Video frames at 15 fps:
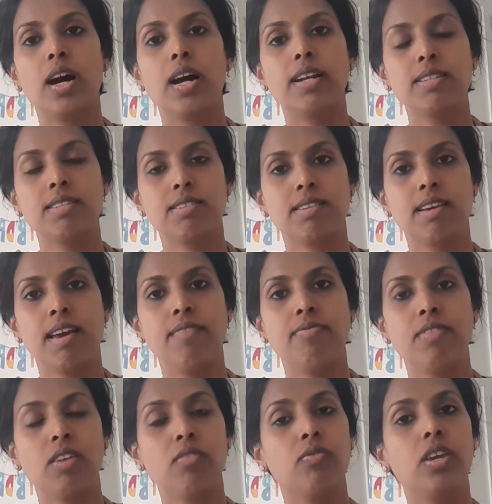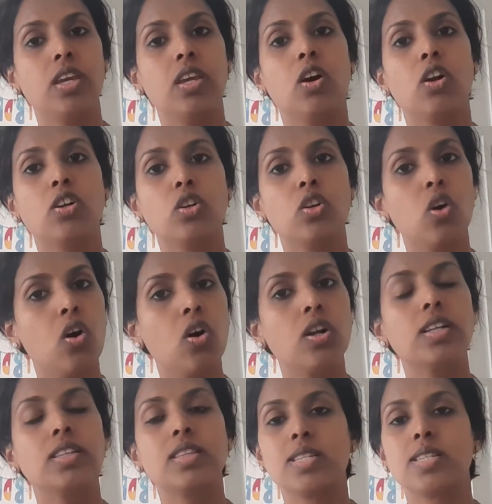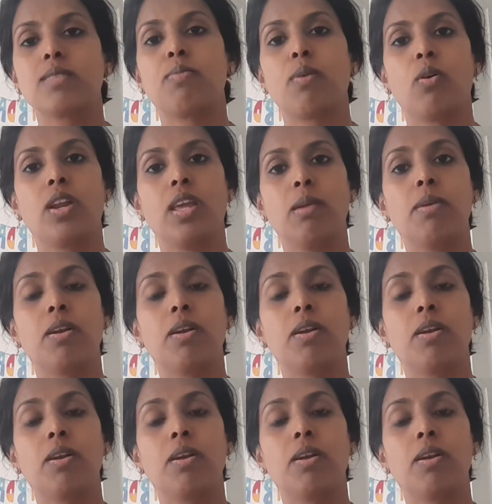understand that we are not this body,